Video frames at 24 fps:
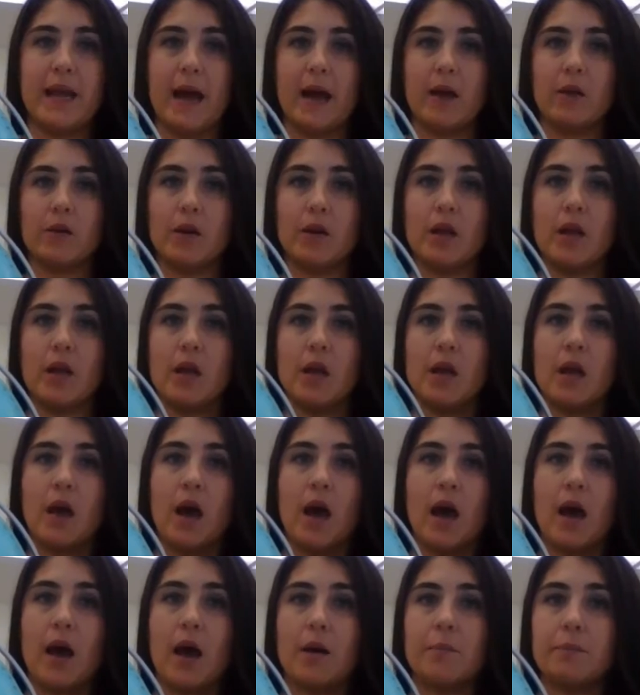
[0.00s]

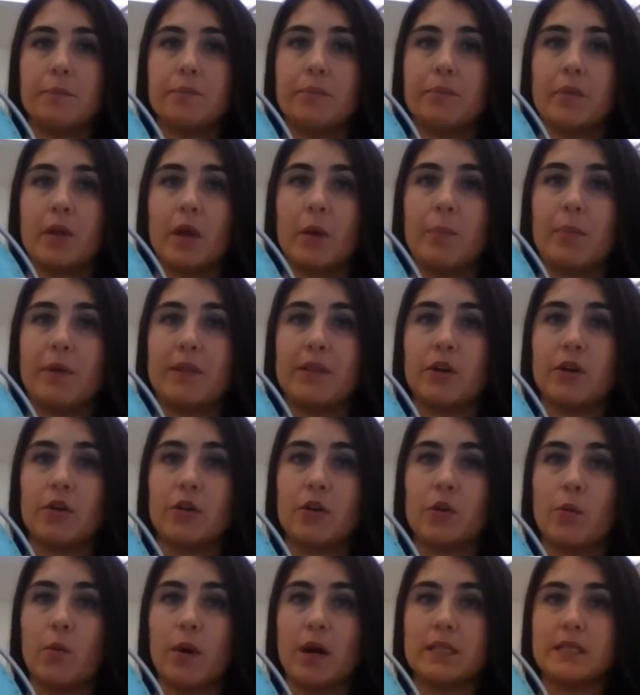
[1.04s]
down. But
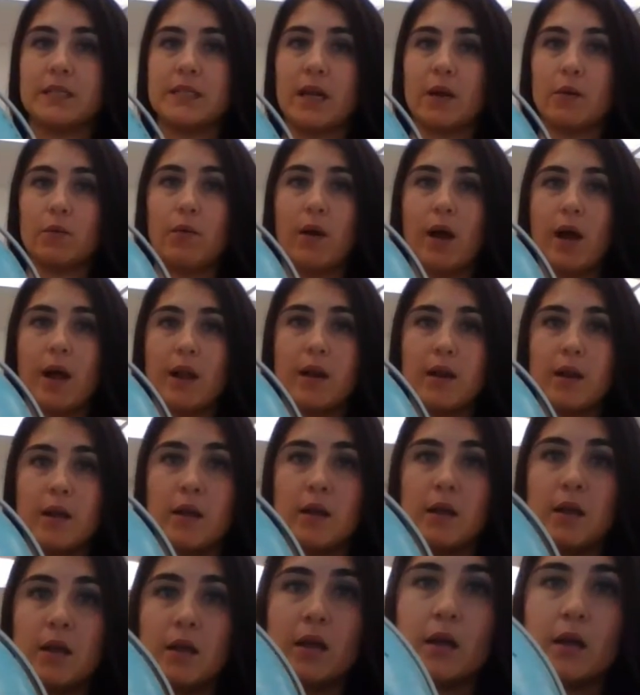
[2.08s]
they're the ones that run